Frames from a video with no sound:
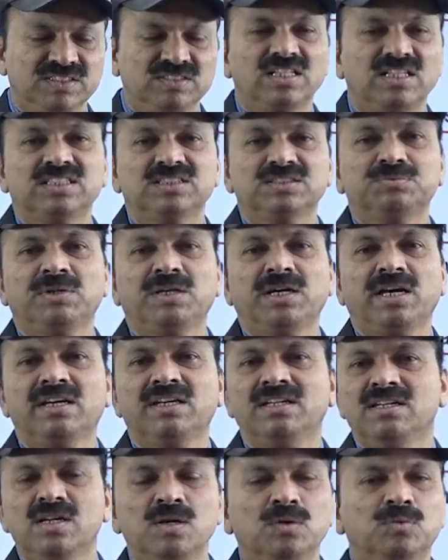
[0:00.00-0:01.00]
That's
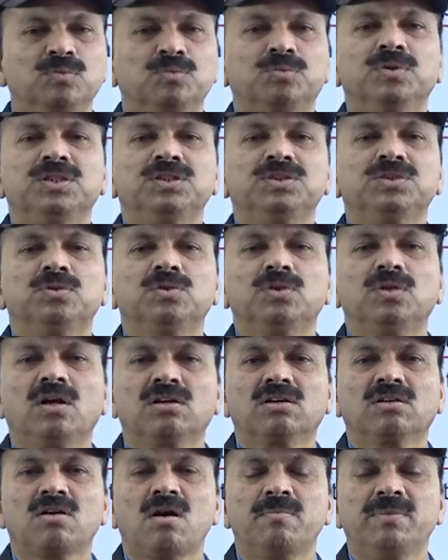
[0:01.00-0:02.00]
why we should
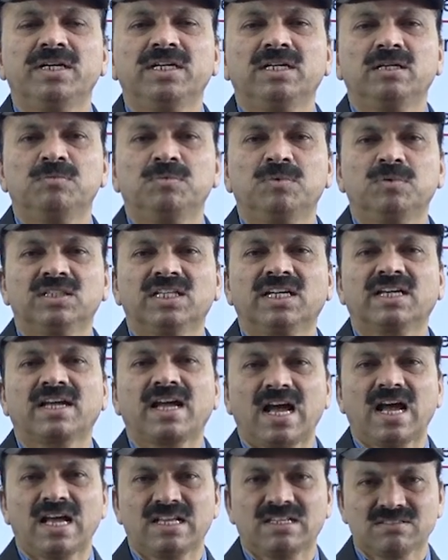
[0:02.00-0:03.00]
not comment about the
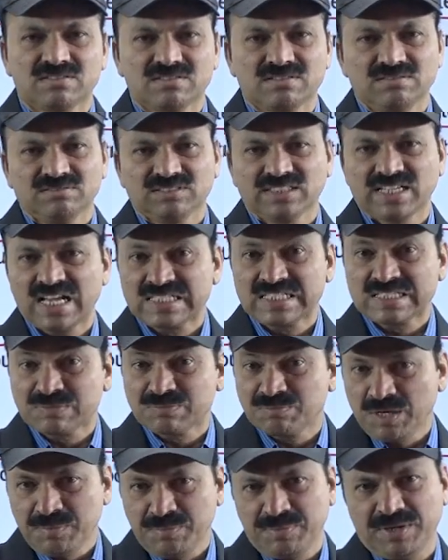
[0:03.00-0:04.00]
caste. Caste
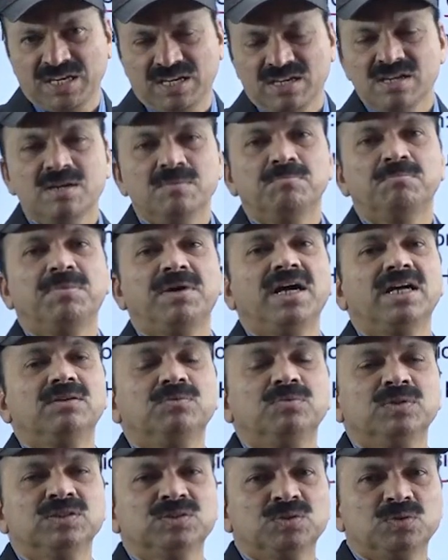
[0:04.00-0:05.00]
maybe,
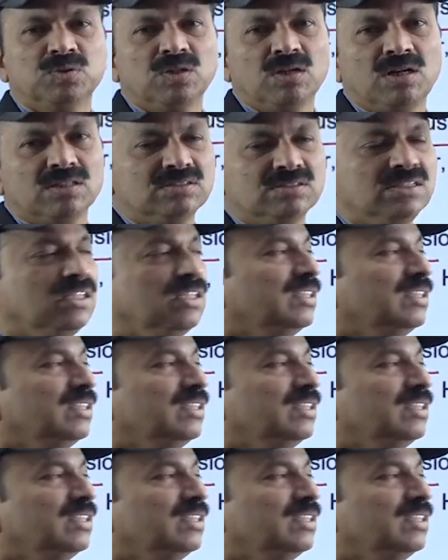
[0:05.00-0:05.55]
but we should not.